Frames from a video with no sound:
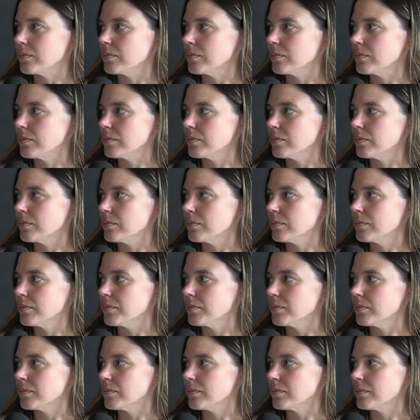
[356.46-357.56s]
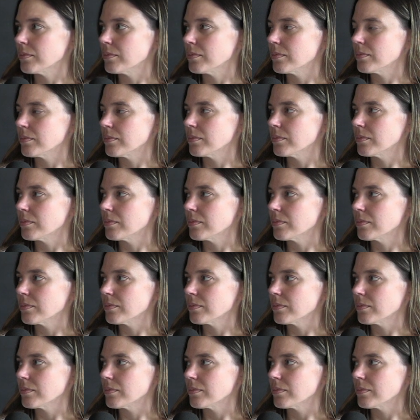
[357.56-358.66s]

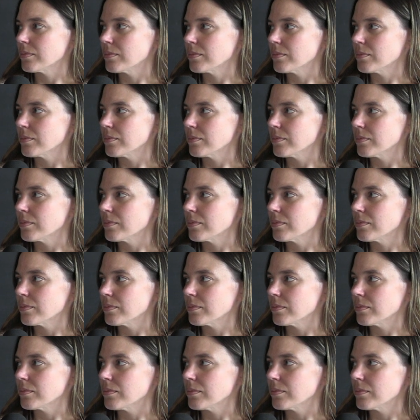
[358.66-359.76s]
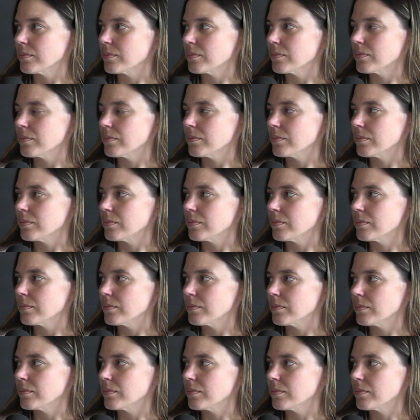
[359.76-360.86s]

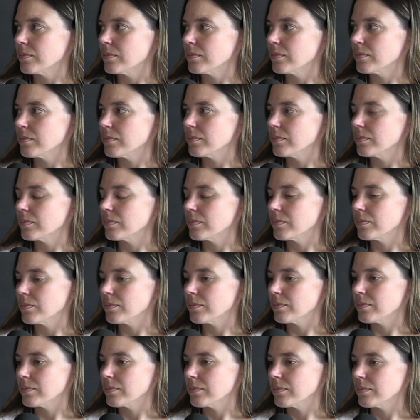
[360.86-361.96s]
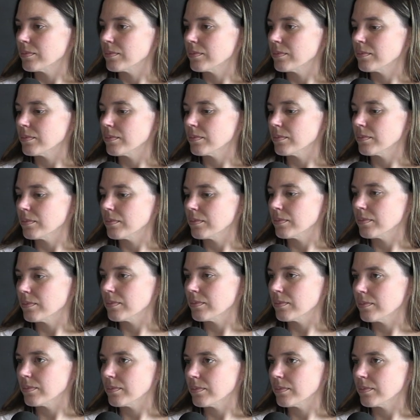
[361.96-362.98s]
The person shown says nothing.